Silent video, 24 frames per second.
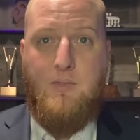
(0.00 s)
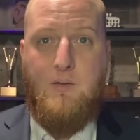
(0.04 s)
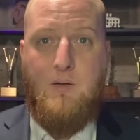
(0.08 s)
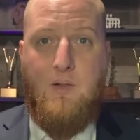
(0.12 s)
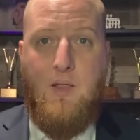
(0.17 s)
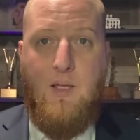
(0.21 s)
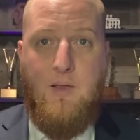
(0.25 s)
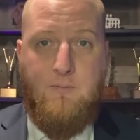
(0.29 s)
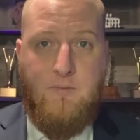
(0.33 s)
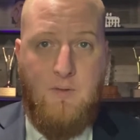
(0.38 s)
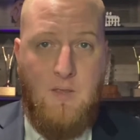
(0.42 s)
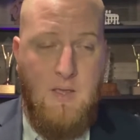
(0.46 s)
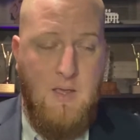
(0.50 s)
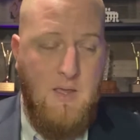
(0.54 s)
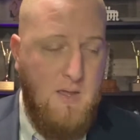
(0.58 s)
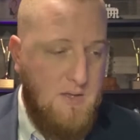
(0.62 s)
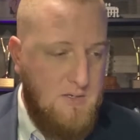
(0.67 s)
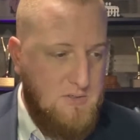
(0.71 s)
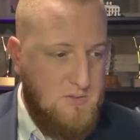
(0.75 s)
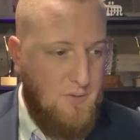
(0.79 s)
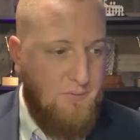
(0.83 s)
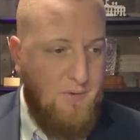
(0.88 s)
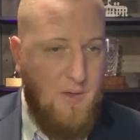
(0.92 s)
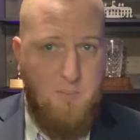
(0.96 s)
in their life.
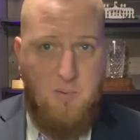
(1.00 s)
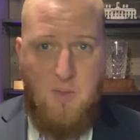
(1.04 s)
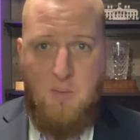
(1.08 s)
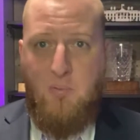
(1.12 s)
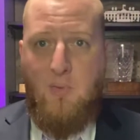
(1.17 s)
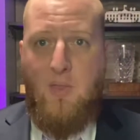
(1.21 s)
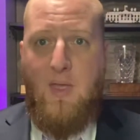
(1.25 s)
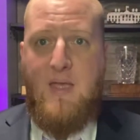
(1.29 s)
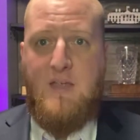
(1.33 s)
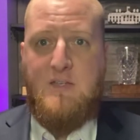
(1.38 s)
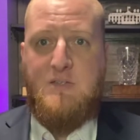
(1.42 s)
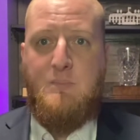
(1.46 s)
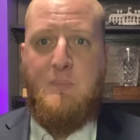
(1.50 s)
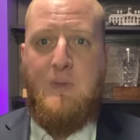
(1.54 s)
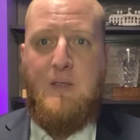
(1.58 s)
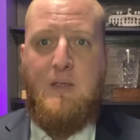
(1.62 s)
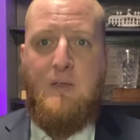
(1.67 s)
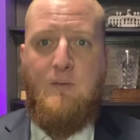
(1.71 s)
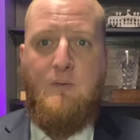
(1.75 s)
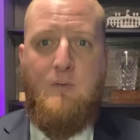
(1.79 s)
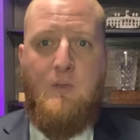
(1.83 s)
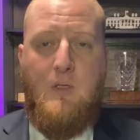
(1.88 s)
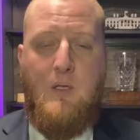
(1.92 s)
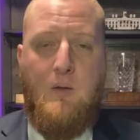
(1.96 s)
So I've had people ask
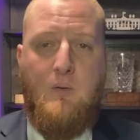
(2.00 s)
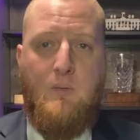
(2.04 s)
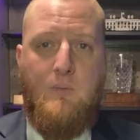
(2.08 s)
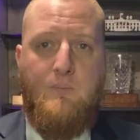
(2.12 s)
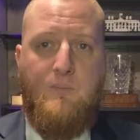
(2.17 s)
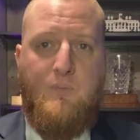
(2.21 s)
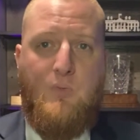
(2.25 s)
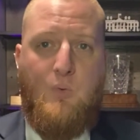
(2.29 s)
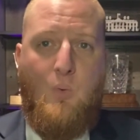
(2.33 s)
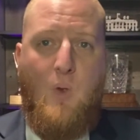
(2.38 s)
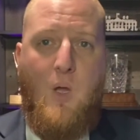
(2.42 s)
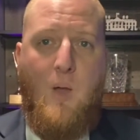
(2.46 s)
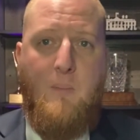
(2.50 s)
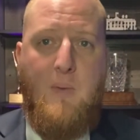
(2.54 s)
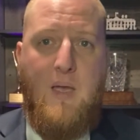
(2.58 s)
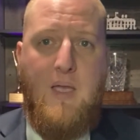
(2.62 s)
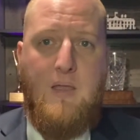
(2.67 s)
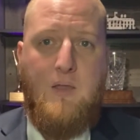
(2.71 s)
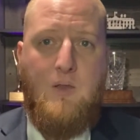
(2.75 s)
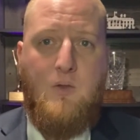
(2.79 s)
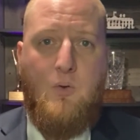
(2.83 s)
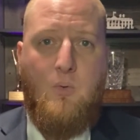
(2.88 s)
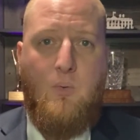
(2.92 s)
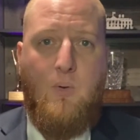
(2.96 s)
me, throughout
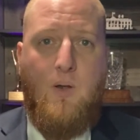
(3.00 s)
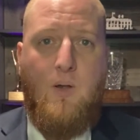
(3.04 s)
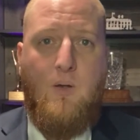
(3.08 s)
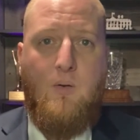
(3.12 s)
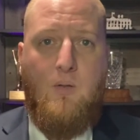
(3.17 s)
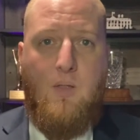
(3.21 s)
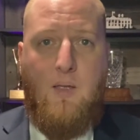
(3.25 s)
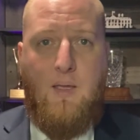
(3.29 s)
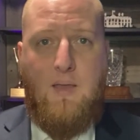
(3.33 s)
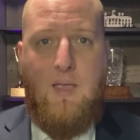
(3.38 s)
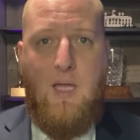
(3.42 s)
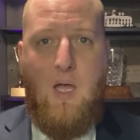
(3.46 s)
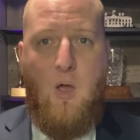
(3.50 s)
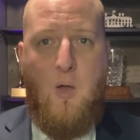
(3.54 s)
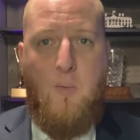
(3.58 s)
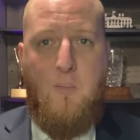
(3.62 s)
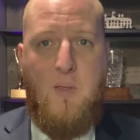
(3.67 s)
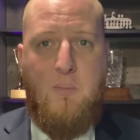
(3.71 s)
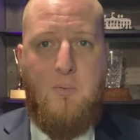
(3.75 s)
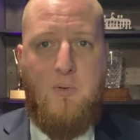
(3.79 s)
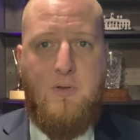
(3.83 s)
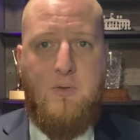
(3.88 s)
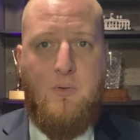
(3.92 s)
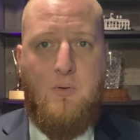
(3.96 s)
my career, like how I'm
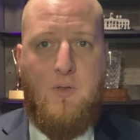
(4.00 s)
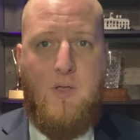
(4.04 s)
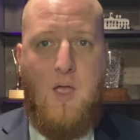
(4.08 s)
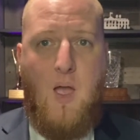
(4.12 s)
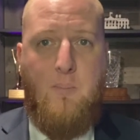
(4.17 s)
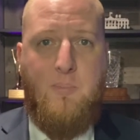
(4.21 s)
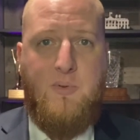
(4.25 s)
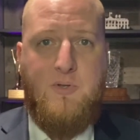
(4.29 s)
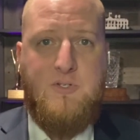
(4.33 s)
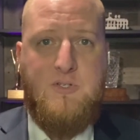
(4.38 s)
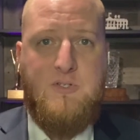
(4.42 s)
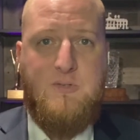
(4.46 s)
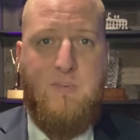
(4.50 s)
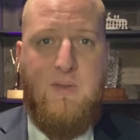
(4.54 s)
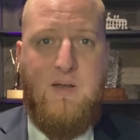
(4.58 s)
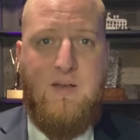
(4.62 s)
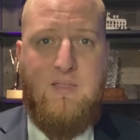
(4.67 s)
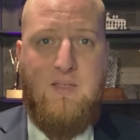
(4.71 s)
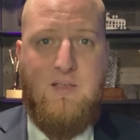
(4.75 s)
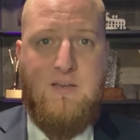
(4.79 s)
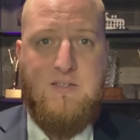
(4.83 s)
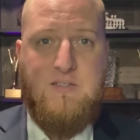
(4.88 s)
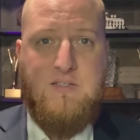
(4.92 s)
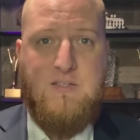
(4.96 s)
able to accomplish as many
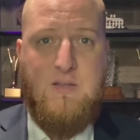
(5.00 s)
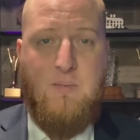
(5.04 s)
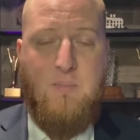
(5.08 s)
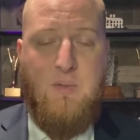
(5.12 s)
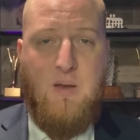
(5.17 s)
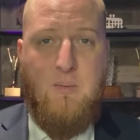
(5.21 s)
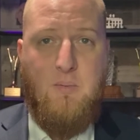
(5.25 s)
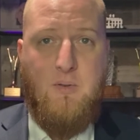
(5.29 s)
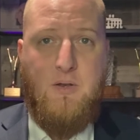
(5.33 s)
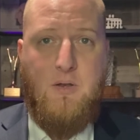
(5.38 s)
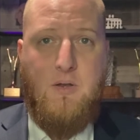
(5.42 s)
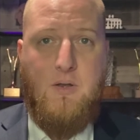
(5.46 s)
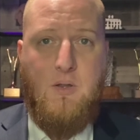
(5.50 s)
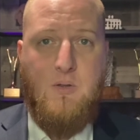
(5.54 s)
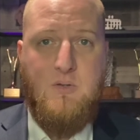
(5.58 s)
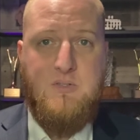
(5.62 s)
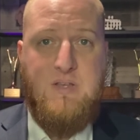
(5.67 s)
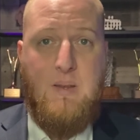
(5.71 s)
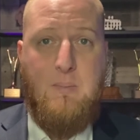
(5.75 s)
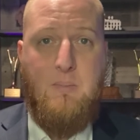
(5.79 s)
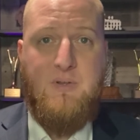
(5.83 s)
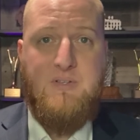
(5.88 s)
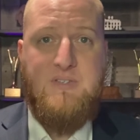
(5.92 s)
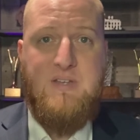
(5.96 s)
things as I've been able to do
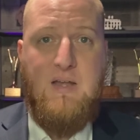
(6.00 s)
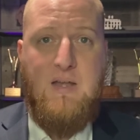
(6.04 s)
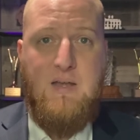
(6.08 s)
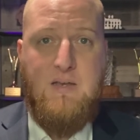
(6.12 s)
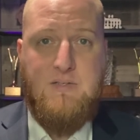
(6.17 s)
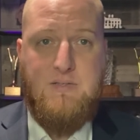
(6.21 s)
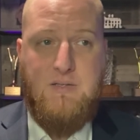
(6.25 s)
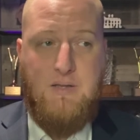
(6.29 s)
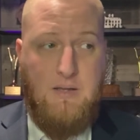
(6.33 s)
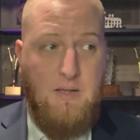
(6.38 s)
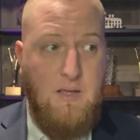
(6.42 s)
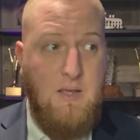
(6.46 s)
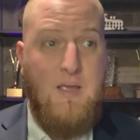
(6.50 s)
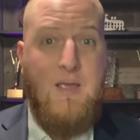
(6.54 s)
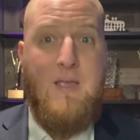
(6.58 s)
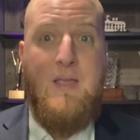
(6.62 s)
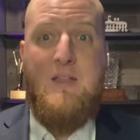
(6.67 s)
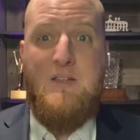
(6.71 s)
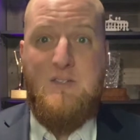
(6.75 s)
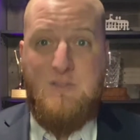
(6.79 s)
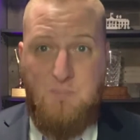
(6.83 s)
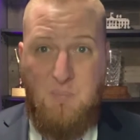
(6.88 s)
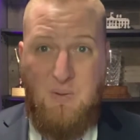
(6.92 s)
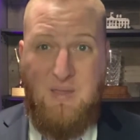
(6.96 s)
simultaneously.
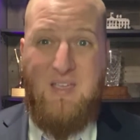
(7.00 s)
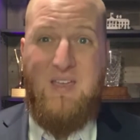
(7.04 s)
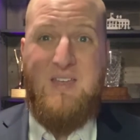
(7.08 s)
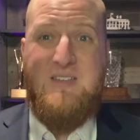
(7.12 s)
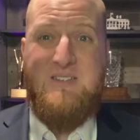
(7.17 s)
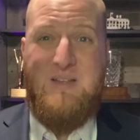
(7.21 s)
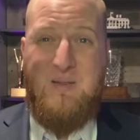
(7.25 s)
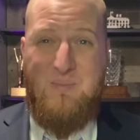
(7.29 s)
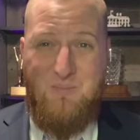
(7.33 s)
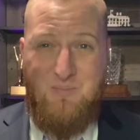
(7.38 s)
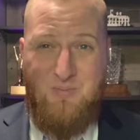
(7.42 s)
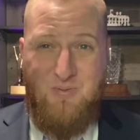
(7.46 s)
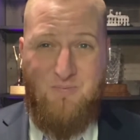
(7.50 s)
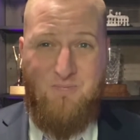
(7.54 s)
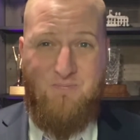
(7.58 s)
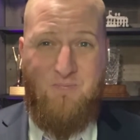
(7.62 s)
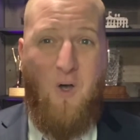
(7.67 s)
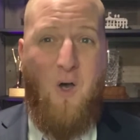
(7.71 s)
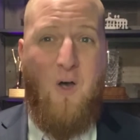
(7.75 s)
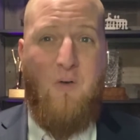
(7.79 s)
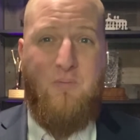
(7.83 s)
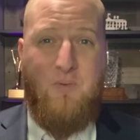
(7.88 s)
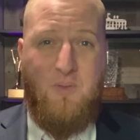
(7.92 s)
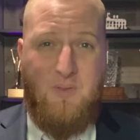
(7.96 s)
It's because I'm
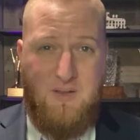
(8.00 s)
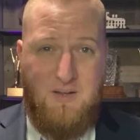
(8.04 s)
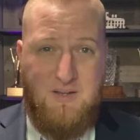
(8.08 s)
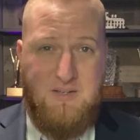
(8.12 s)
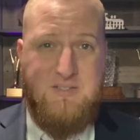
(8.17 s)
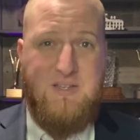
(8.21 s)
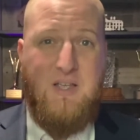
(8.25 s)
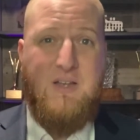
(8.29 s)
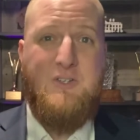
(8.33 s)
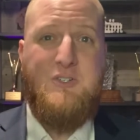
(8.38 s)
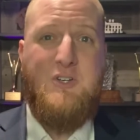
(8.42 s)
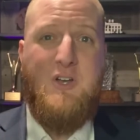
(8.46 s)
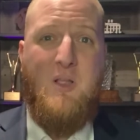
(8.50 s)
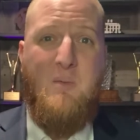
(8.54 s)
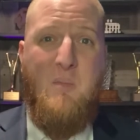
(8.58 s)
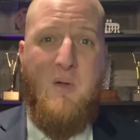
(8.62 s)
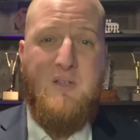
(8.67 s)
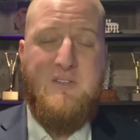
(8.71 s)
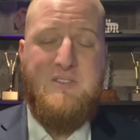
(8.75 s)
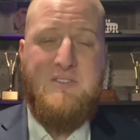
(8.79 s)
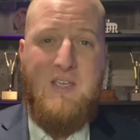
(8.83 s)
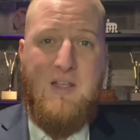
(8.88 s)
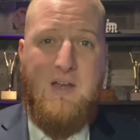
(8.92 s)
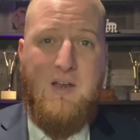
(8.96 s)
thoughtful and intentional
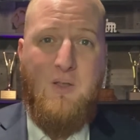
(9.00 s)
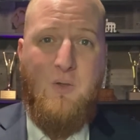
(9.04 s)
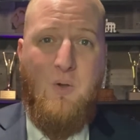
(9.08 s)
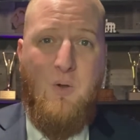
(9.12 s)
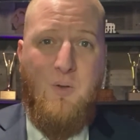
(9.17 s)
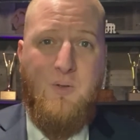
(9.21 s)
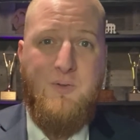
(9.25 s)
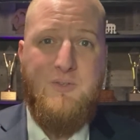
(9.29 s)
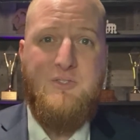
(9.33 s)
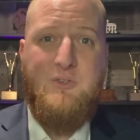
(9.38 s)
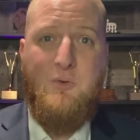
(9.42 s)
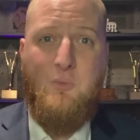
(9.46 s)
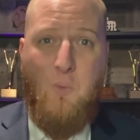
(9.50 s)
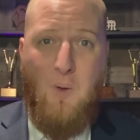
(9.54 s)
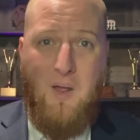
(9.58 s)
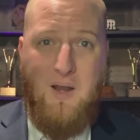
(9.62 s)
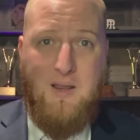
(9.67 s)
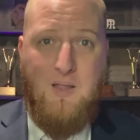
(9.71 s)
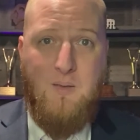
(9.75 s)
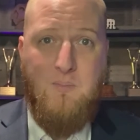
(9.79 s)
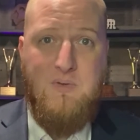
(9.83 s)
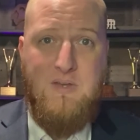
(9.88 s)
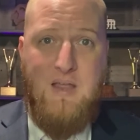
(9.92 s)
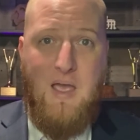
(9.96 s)
about setting goals and
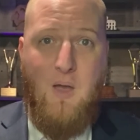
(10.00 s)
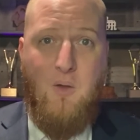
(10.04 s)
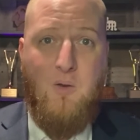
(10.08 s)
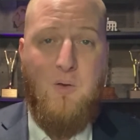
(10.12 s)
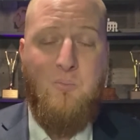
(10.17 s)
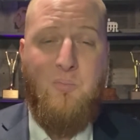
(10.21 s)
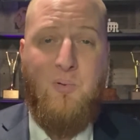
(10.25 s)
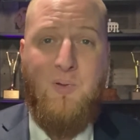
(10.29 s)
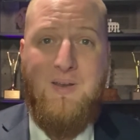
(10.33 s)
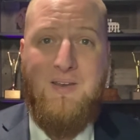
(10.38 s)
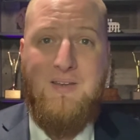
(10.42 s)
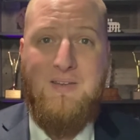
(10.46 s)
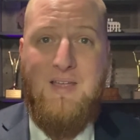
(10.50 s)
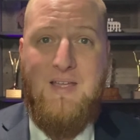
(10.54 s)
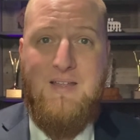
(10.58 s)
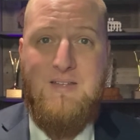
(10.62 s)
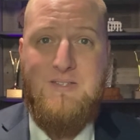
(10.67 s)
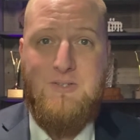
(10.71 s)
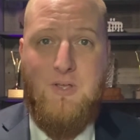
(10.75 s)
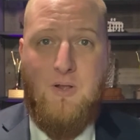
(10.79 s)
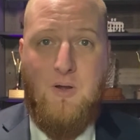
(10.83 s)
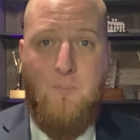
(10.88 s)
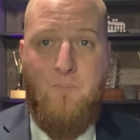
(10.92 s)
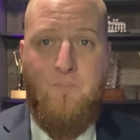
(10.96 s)
writing them down and putting
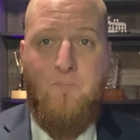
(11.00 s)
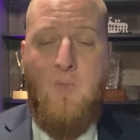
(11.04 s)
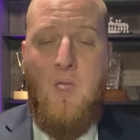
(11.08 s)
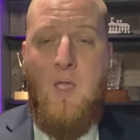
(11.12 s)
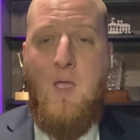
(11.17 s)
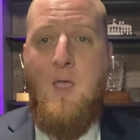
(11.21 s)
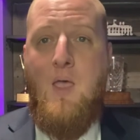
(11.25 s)
dates on them.